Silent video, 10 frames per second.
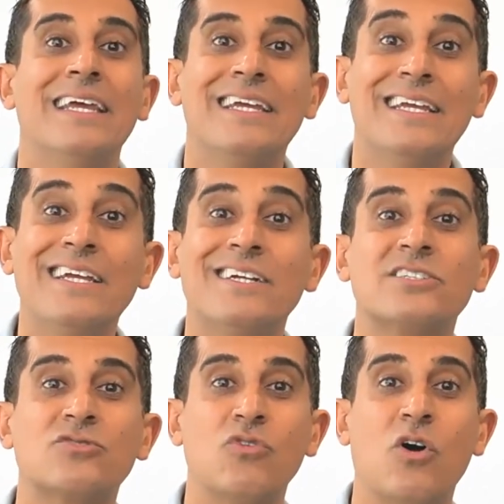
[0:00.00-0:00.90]

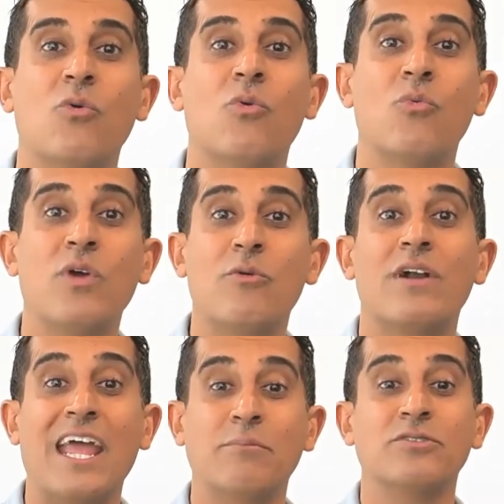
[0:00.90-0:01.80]
here's what we
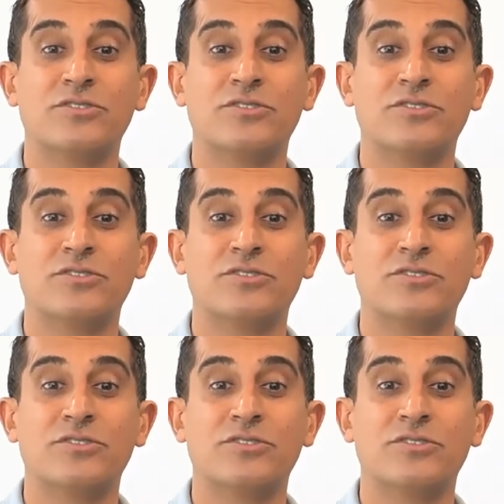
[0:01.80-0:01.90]
were able